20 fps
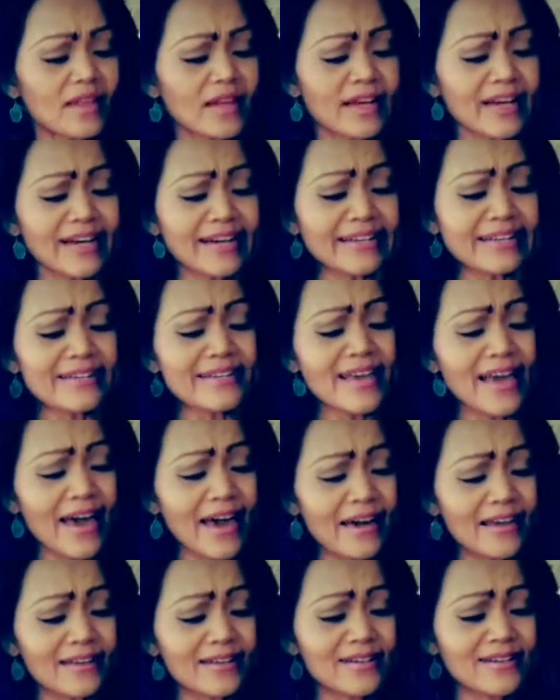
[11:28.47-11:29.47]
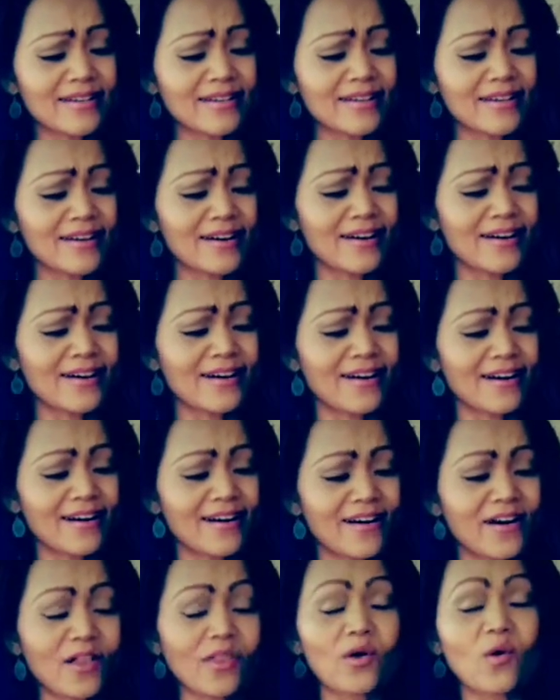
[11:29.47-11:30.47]
And yet,
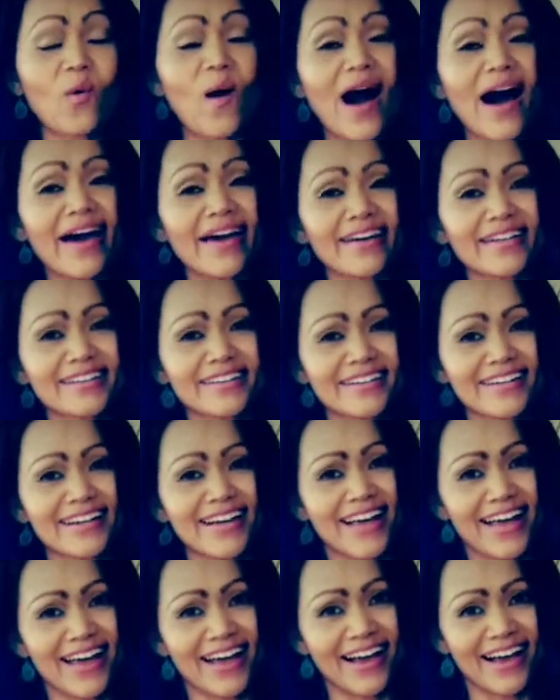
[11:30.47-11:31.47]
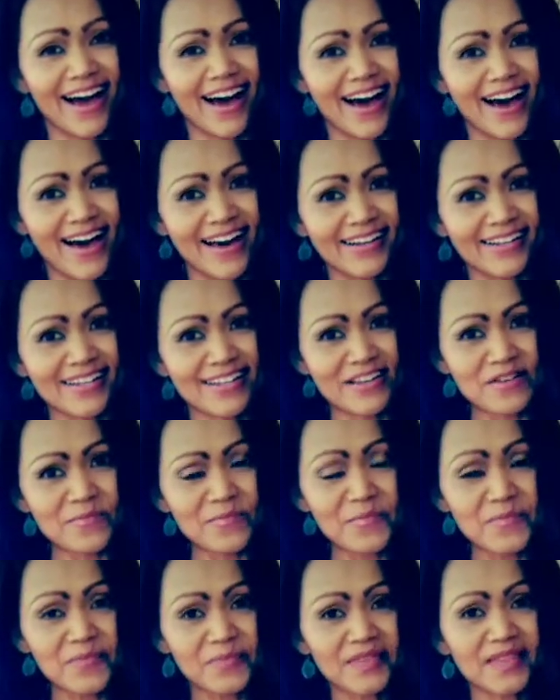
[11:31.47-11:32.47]
all the while, God
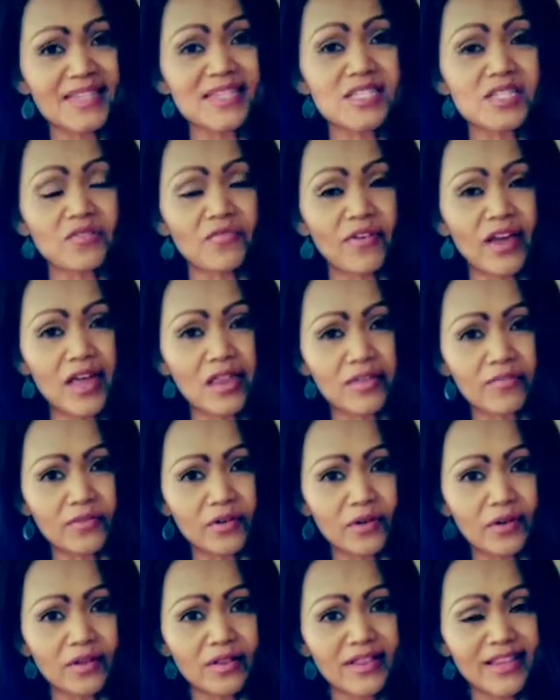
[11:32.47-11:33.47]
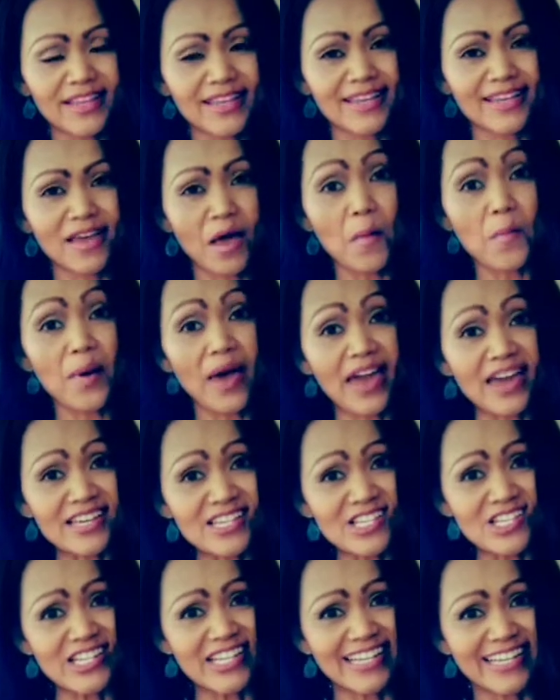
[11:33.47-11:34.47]
is faithful,
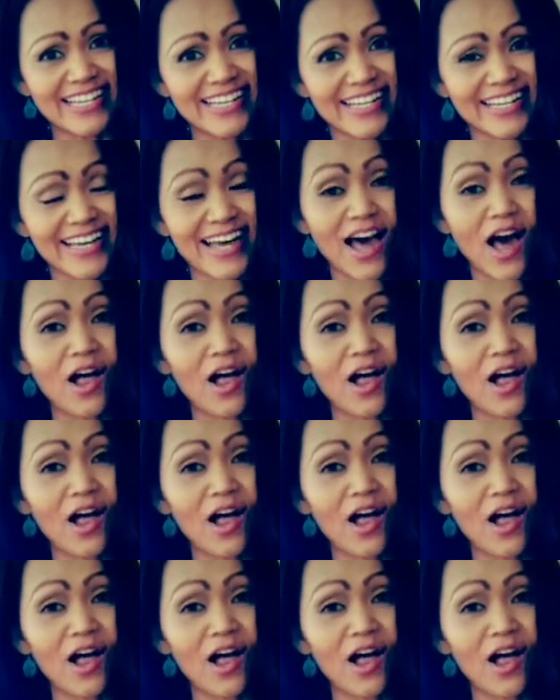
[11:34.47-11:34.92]
patient,